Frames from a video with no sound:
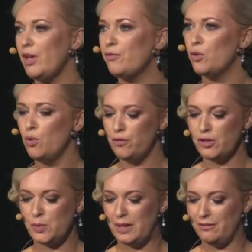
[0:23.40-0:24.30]
for over
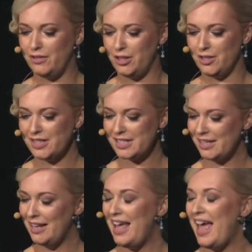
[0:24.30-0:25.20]
12 years,
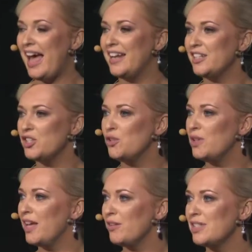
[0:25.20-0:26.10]
and in
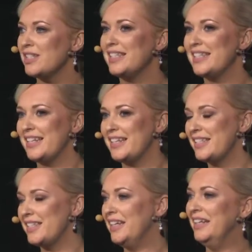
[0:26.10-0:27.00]

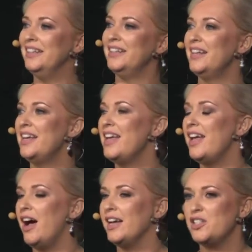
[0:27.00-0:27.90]
2006,
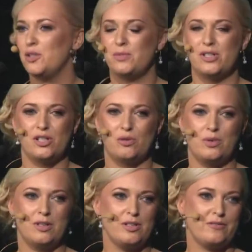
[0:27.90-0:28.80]
I dipped into the
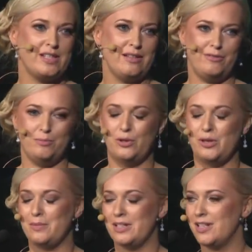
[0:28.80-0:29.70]
world of
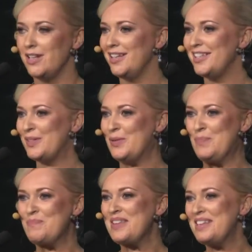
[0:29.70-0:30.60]
self-employment.
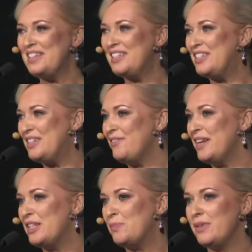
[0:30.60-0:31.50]
So Stephen
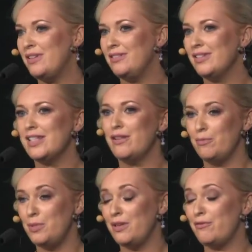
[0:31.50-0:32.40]
has been
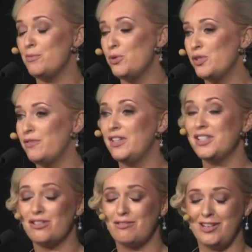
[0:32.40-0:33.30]
self-employed for most of
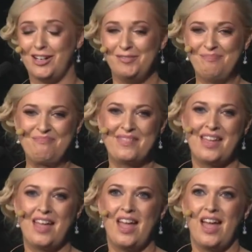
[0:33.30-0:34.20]
his career,
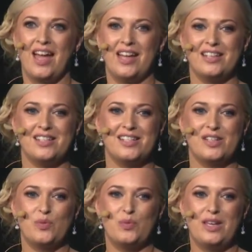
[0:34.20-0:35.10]
and
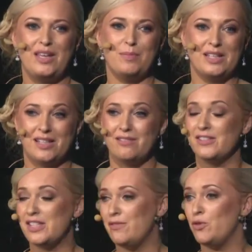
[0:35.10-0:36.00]
myself
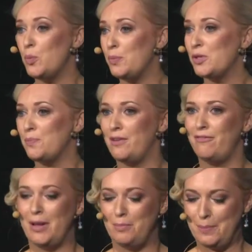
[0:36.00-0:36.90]
and Stephen, opened up our
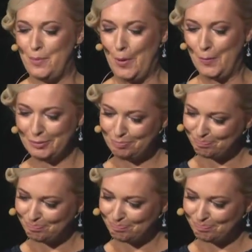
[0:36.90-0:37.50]
family pub.